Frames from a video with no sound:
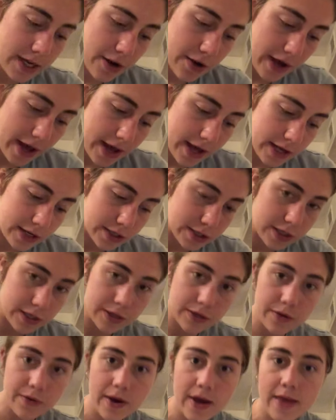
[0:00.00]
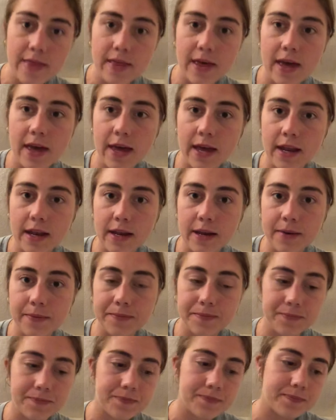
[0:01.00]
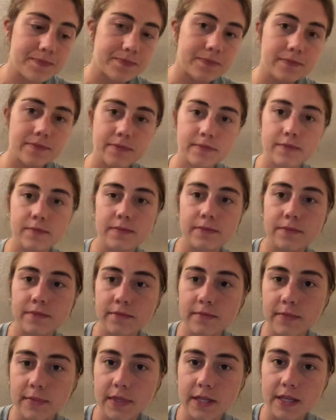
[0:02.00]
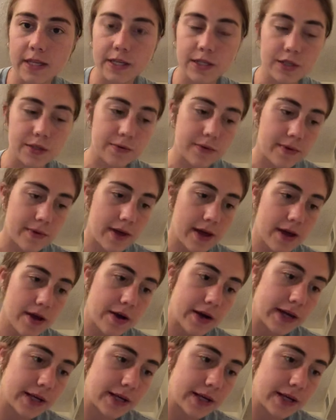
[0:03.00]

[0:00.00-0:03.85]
Okay, 2, and then I think just went away.